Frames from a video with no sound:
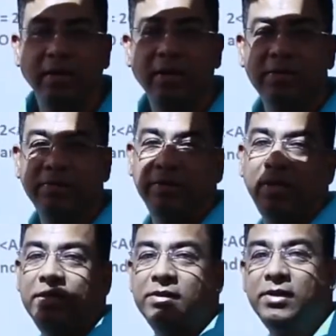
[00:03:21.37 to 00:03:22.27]
angles of an
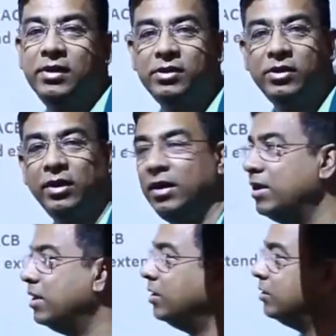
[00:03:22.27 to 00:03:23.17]
isosceles triangle.
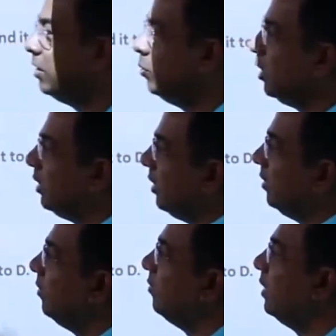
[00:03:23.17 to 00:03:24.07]
So I'm taking
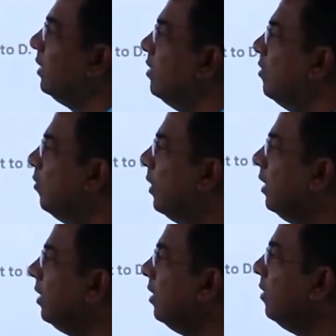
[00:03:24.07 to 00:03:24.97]
them with
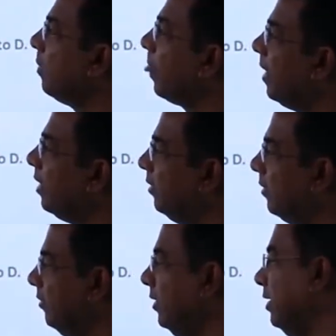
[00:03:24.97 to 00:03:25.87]
one
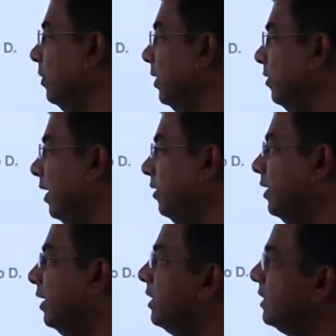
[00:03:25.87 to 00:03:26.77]
unknown variable value,
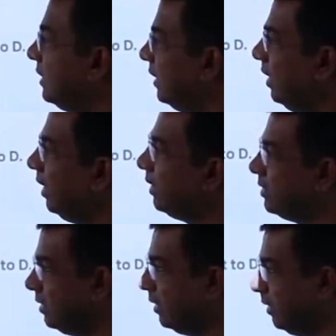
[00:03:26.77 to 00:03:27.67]
that is
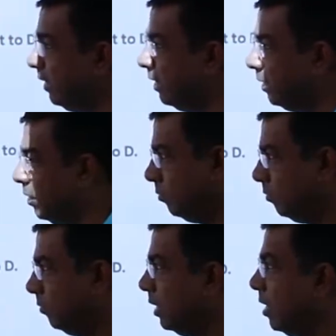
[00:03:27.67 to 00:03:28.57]
x degree.
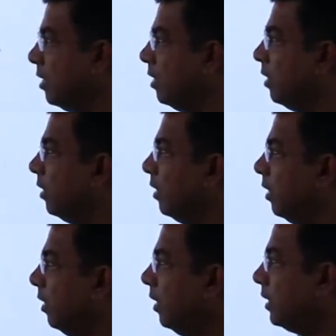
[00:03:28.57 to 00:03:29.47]

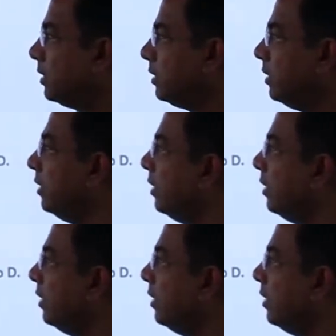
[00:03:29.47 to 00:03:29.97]
Next,